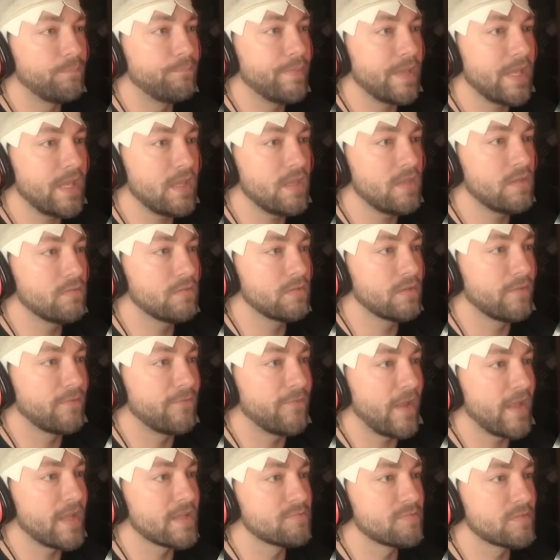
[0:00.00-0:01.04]
beat you in the
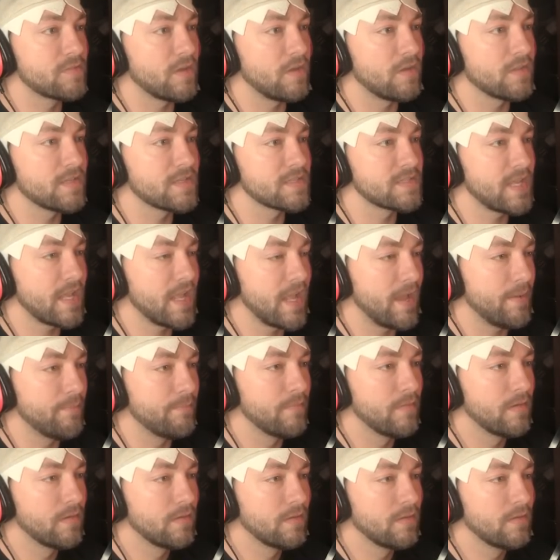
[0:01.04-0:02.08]
face with all this ham,
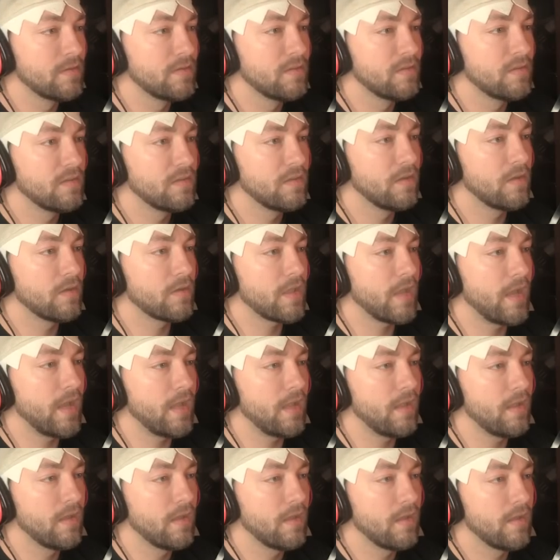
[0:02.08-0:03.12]

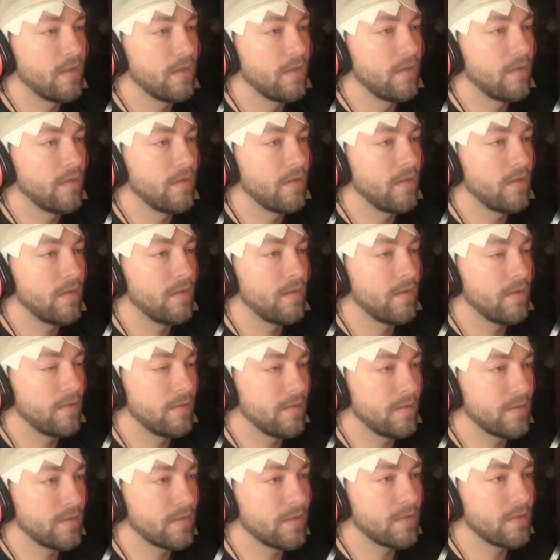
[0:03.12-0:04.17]
okay?
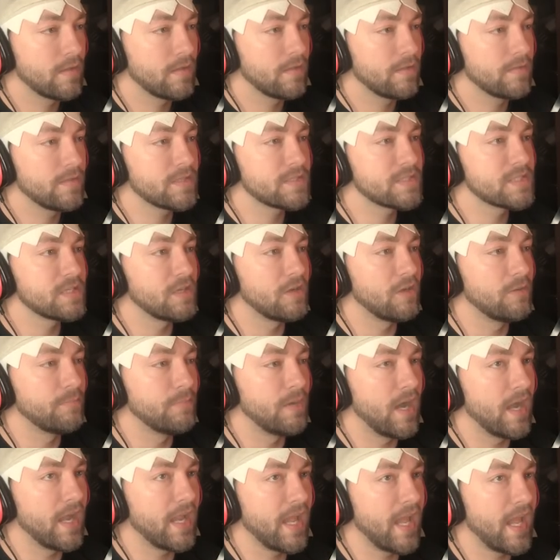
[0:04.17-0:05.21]
This is all
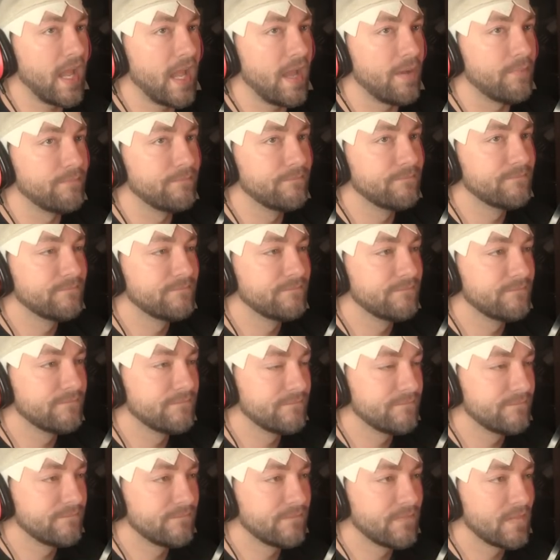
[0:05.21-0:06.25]
my ham.
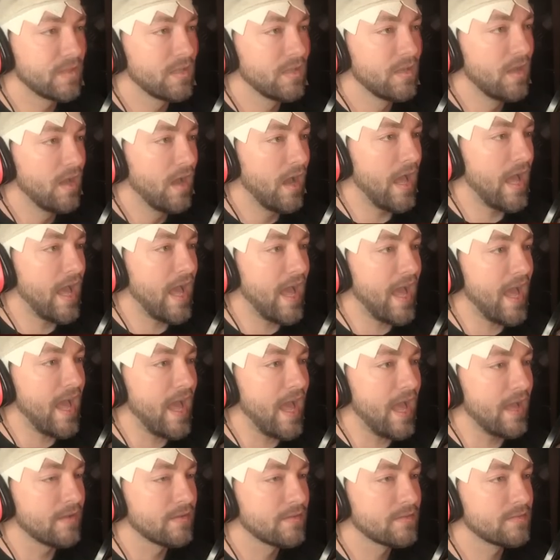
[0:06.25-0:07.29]

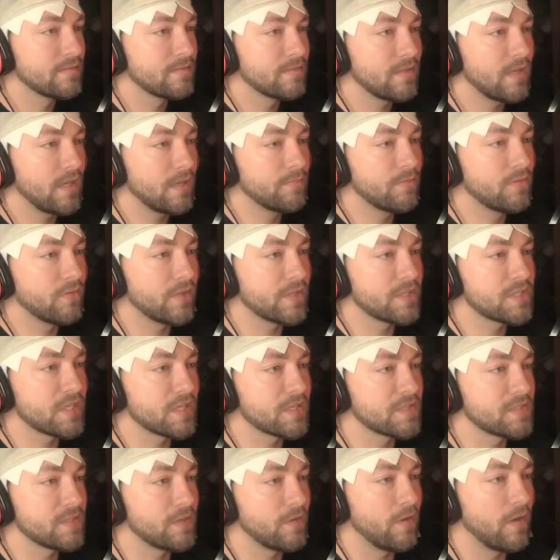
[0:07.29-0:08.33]
Ah! I'm
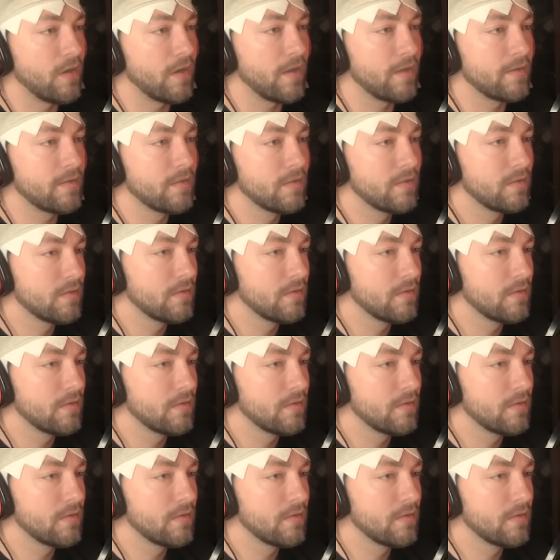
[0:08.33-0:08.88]
glitching so hard.